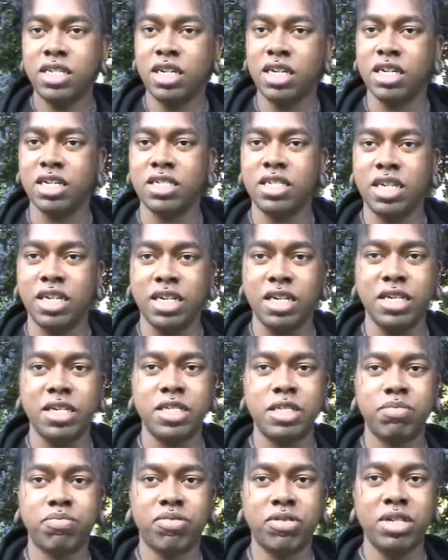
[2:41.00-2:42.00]
Yeah,
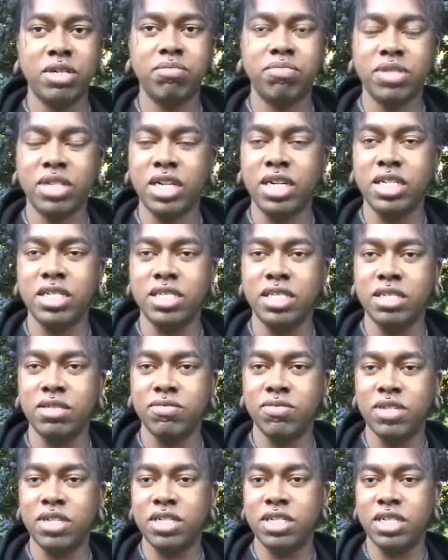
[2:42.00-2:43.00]
and it's pretty blatant
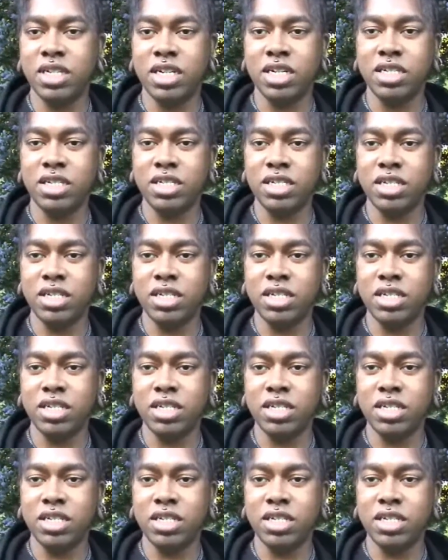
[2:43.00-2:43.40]
and whatnot,